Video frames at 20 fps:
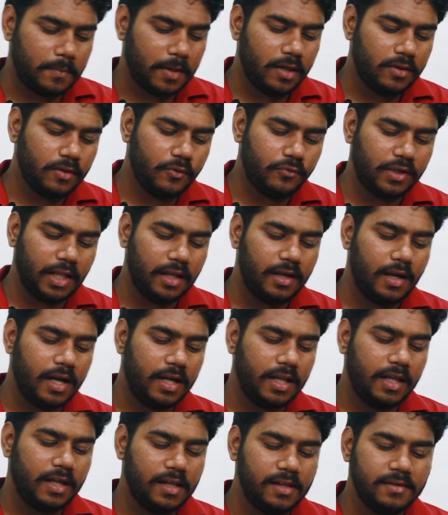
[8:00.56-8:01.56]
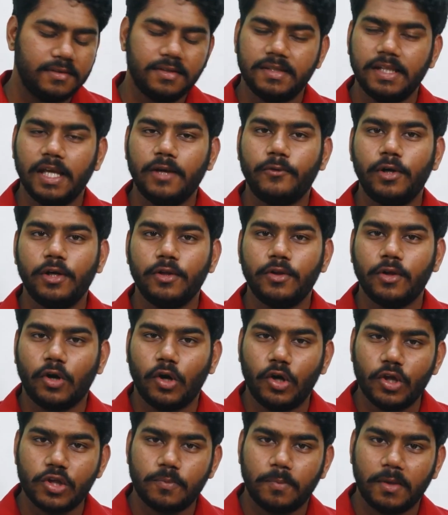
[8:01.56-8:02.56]
price of 10 articles is equal to the
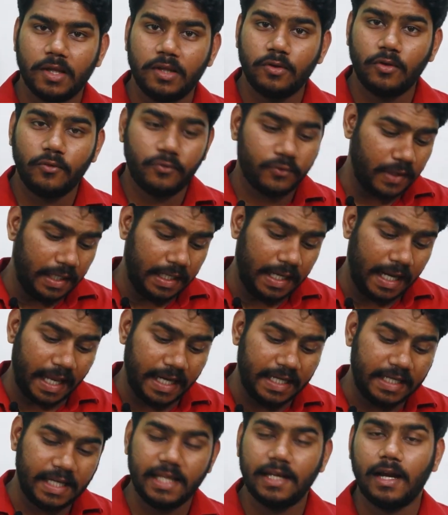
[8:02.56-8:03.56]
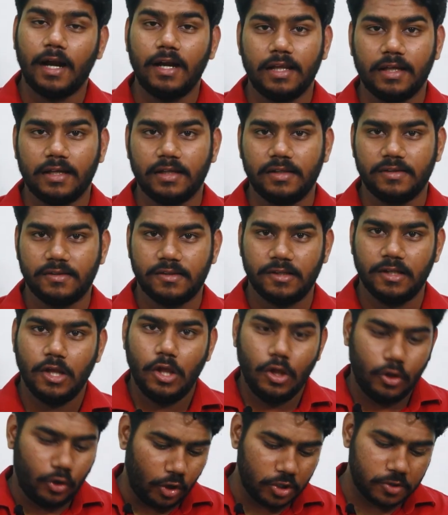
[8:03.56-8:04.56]
cost price of 19 articles.
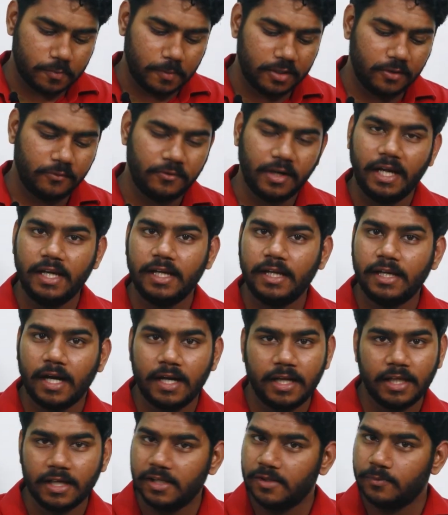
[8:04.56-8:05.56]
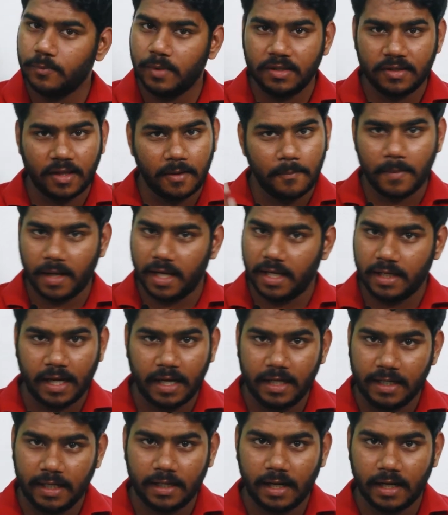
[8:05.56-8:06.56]
Cost price of 19 articles means I am buying
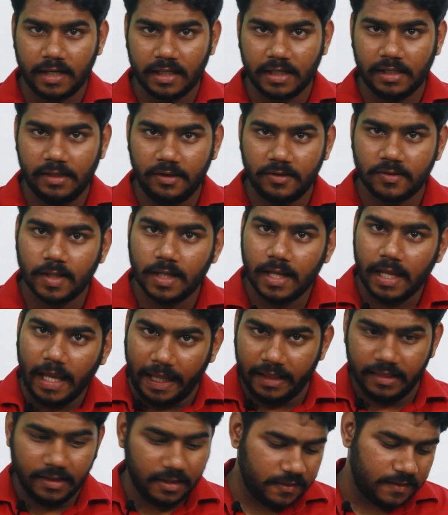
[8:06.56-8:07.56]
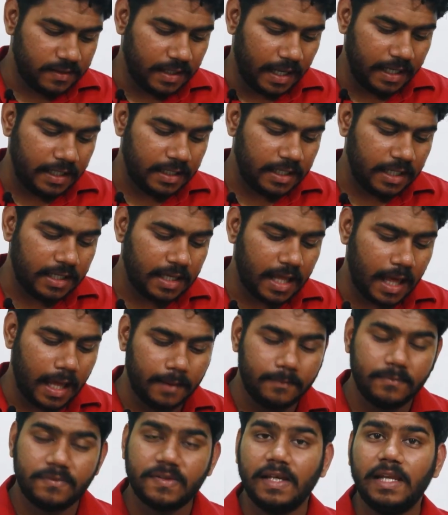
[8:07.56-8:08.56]
19 articles. In this 19, I
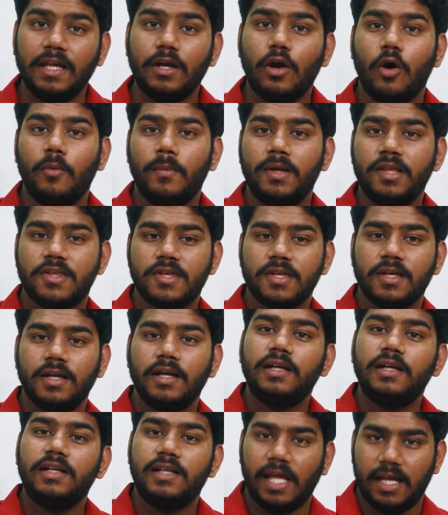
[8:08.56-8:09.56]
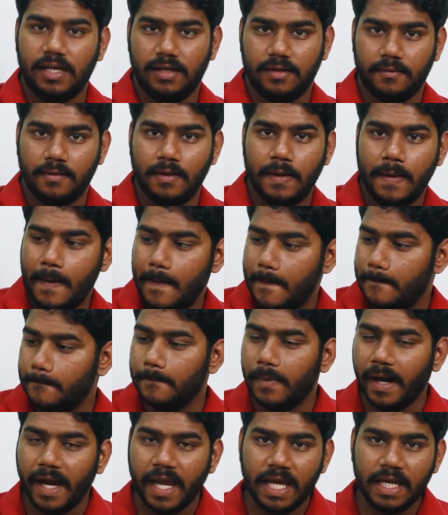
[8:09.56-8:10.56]
am selling how much? 10.
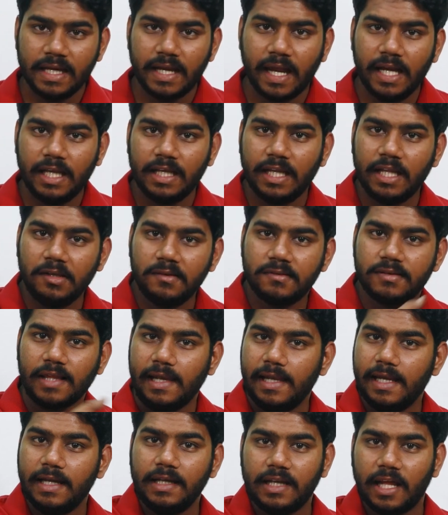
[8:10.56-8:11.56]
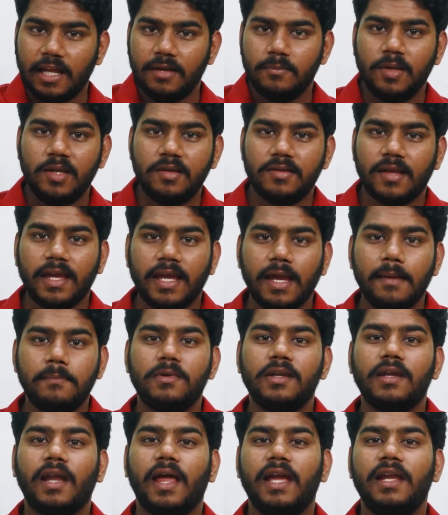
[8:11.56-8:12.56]
Buying 19, selling 10 means I kept
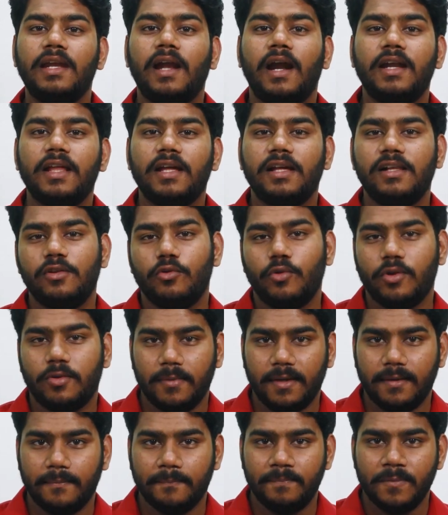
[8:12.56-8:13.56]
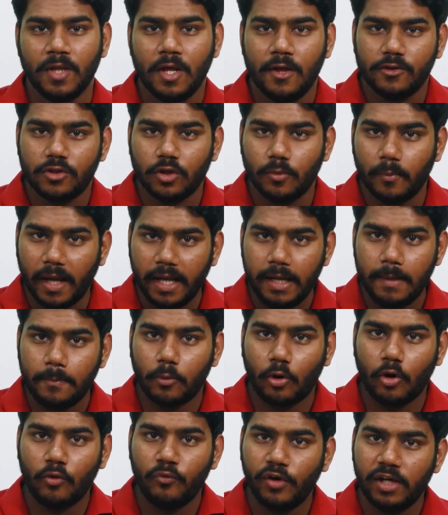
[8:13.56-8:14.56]
9 articles with me. So my
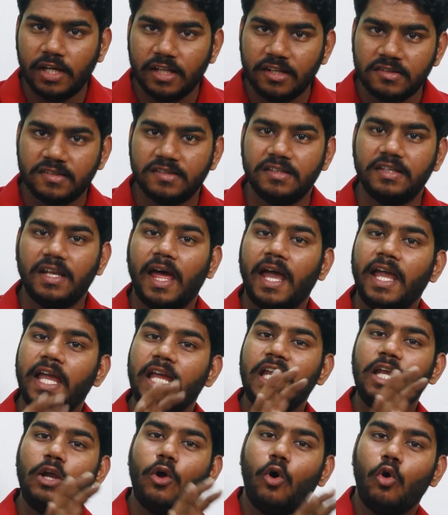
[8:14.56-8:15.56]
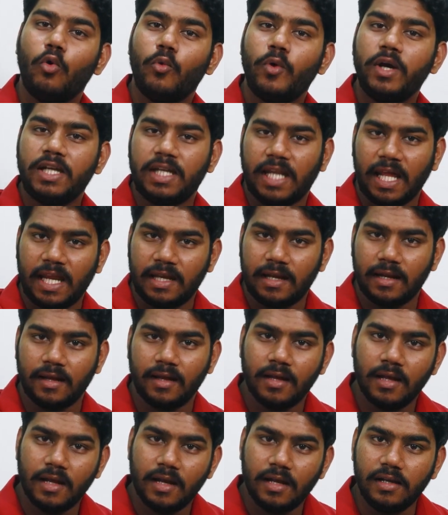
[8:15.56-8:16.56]
profit is 9 over
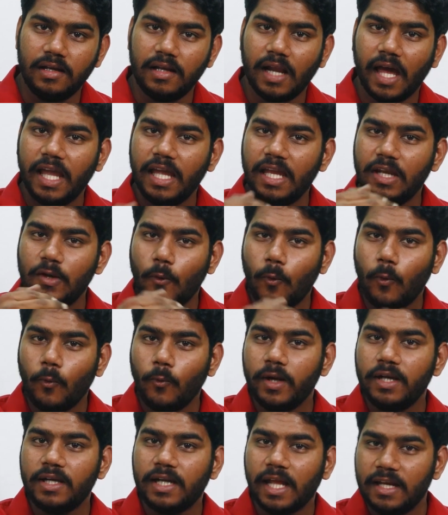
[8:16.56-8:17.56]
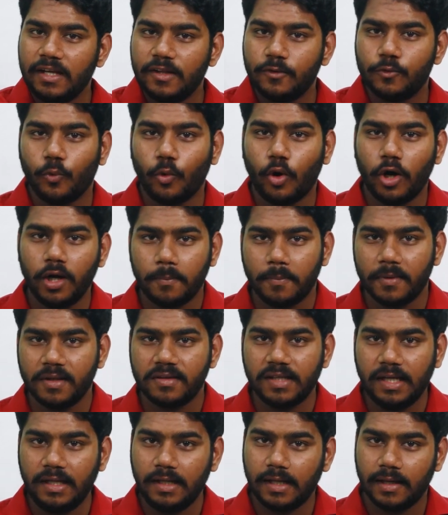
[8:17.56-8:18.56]
10. 9 over 10 is what
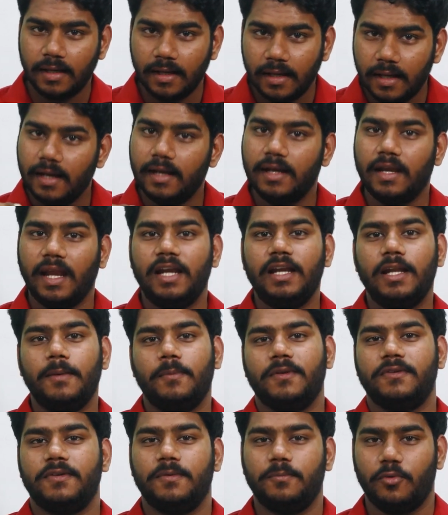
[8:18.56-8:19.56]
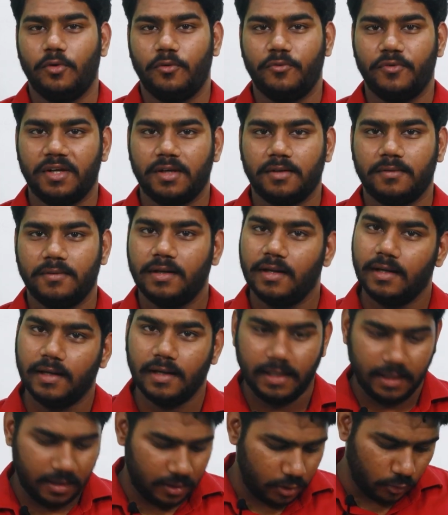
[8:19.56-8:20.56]
percent? 90% profit.
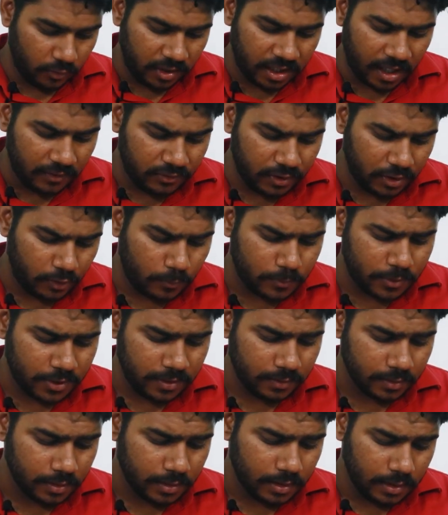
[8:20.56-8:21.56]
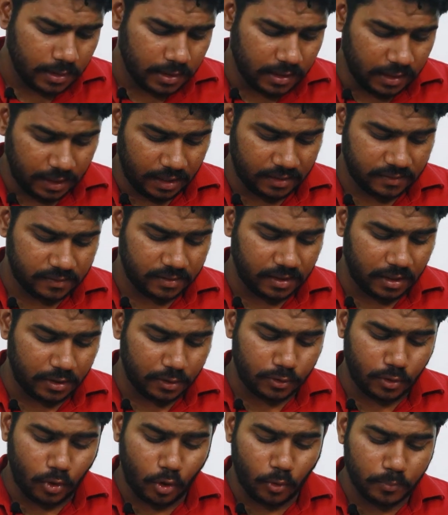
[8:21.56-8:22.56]
Clear? Do we have that option? Yes, that
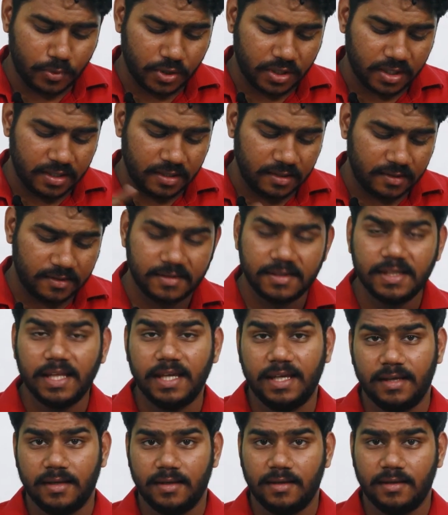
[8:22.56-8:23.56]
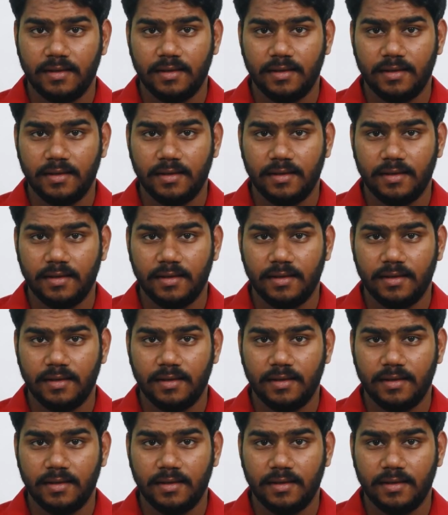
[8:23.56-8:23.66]
is option C.